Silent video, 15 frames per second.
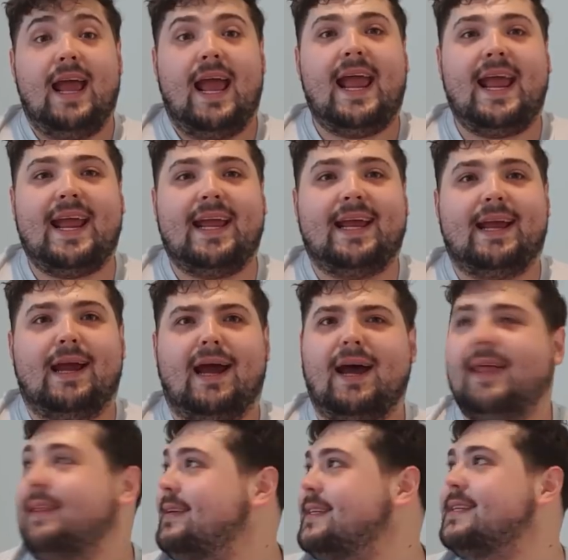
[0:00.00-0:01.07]
Hey,
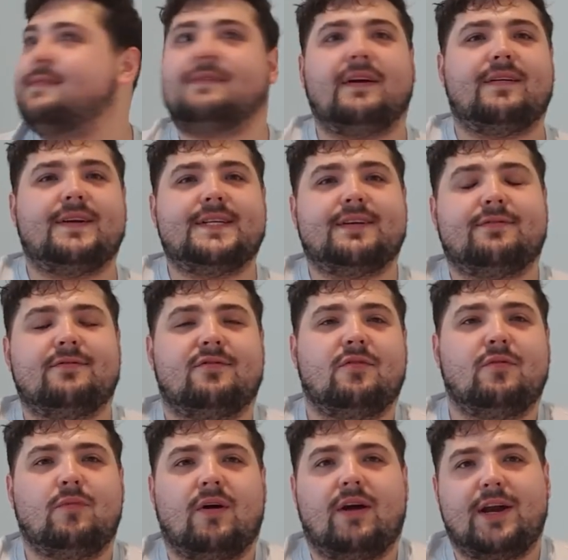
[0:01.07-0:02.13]
this is very different
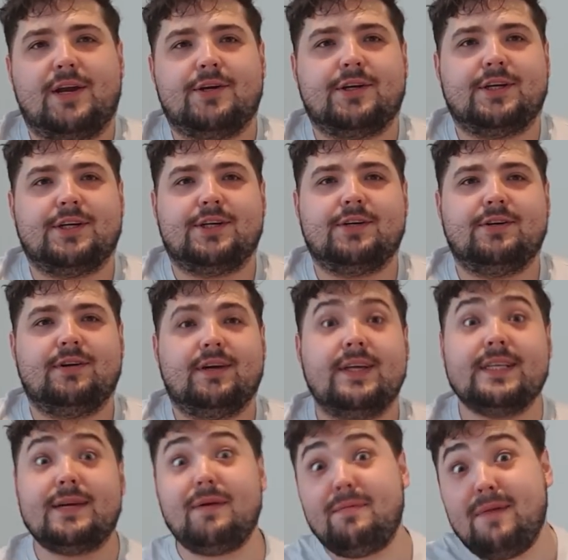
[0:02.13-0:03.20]
from where I usually shoot,
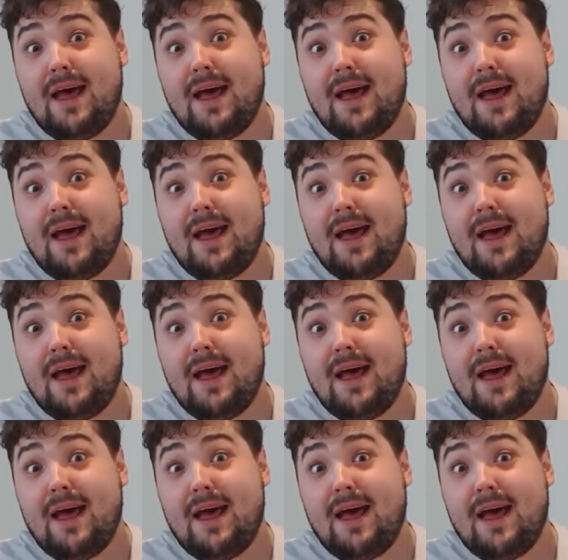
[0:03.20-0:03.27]
because I'm in